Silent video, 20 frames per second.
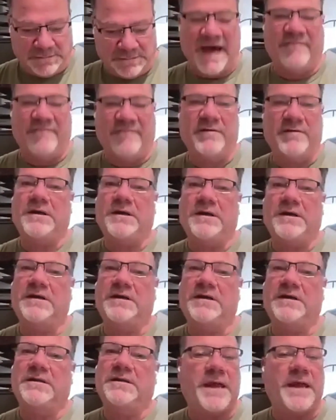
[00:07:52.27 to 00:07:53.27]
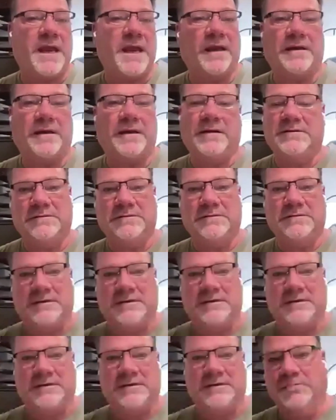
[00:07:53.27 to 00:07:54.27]
having money in the bank,
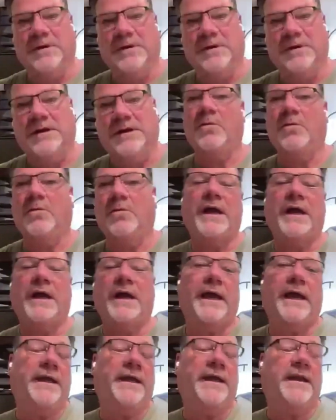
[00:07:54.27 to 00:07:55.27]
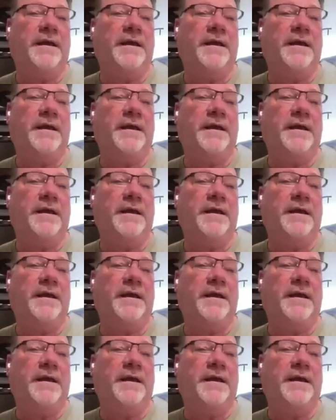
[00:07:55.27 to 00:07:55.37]
put money away,